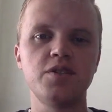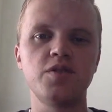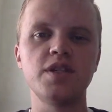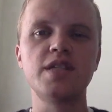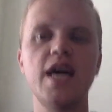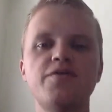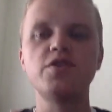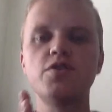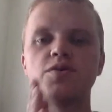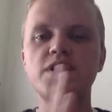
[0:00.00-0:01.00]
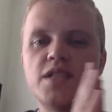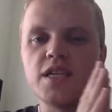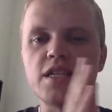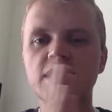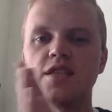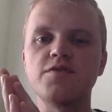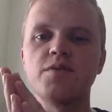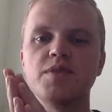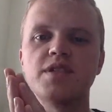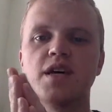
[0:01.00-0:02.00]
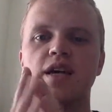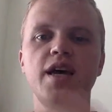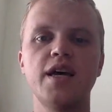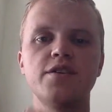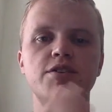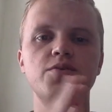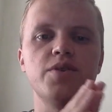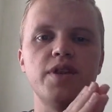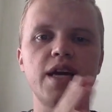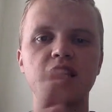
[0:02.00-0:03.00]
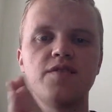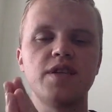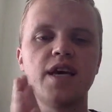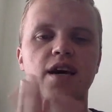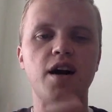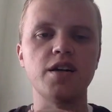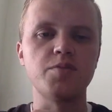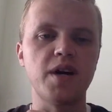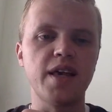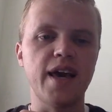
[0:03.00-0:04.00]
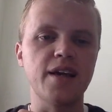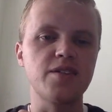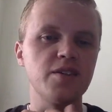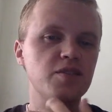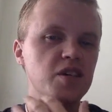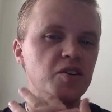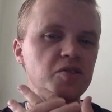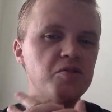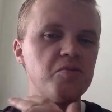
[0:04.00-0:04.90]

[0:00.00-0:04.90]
It doesn't have to do with distance from the sun. It has to do with length of the day caused by the axial tilt.